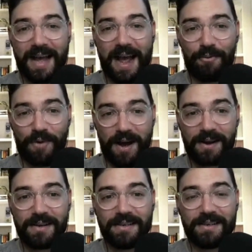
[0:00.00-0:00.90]
at
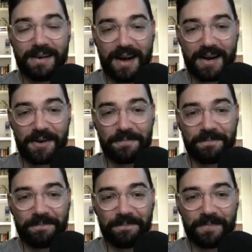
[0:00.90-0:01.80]
Rock Auto.
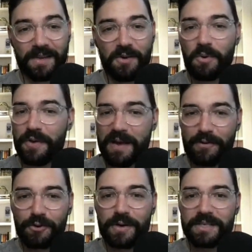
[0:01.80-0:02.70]
With the
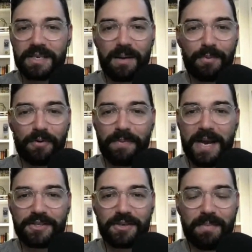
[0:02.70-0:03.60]
ever increasing number of
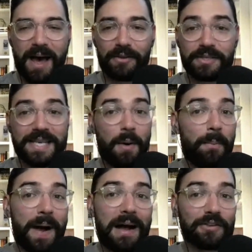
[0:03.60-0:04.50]
makes and models, it's now
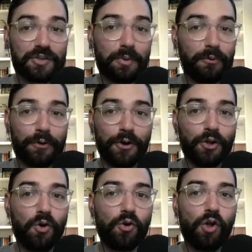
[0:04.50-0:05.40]
impossible for your
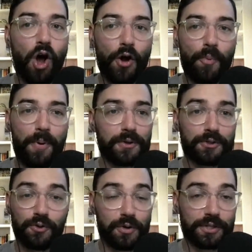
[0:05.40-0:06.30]
local auto parts
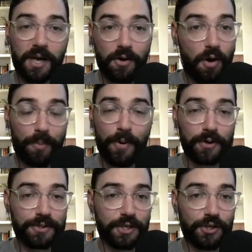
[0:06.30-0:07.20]
store to stock all the
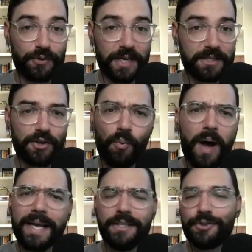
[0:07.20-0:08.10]
parts that you need. So,
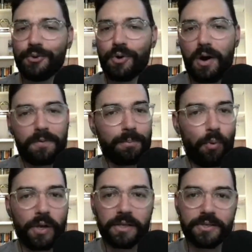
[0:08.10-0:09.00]
why endure often
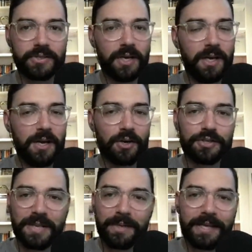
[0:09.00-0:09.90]
pointless or
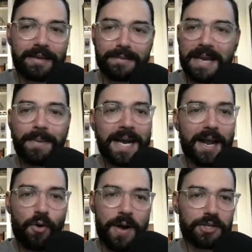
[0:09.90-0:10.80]
seemingly
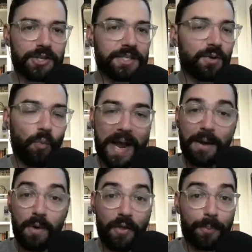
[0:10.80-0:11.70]
intimidating questions and
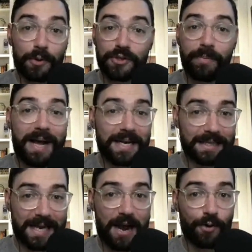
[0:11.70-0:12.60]
wait while the person behind
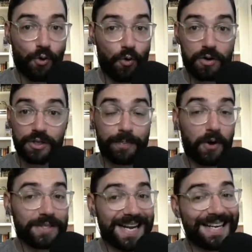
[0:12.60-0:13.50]
the counter orders the
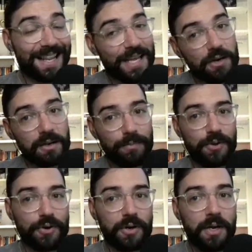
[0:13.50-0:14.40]
parts on their
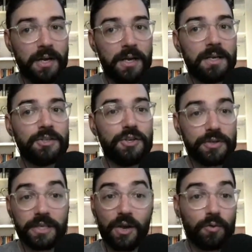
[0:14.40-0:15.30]
computer,
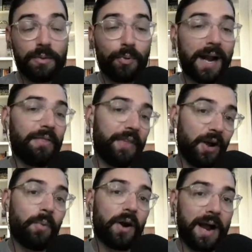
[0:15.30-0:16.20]
choosing the only brand
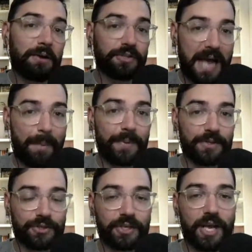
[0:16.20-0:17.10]
their warehouse
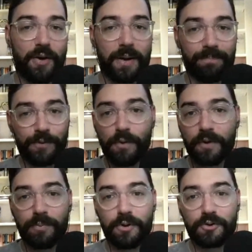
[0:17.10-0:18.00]
happens to carry? You have
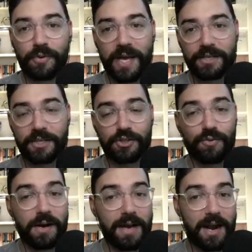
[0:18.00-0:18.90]
computers with access to
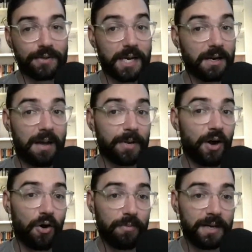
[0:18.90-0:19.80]
rockauto.com at
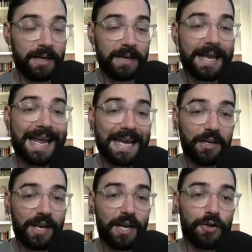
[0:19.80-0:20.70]
home
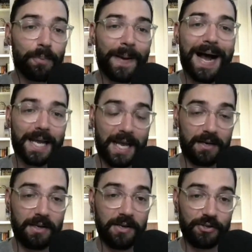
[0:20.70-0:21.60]
and in your pocket.
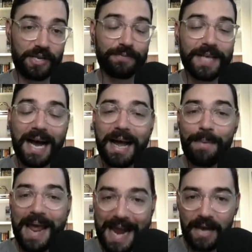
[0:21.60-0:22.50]
Save
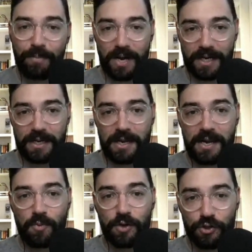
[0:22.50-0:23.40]
time and money
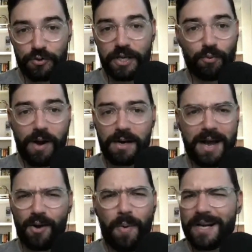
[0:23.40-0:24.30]
when using Rock
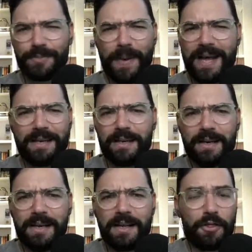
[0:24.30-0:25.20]
Auto. Why spend
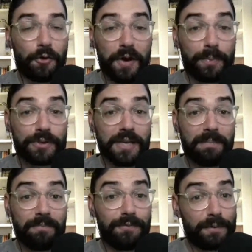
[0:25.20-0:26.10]

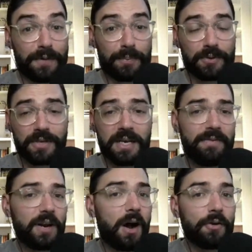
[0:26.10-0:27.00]
30%, 50%,
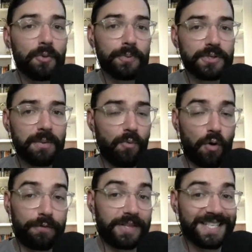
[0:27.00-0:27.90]
even 100%
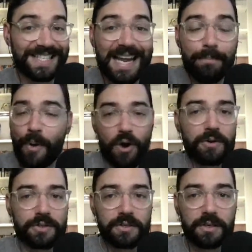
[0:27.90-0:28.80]
more for the same
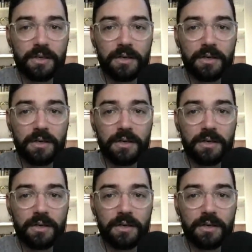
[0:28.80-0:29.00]
parts?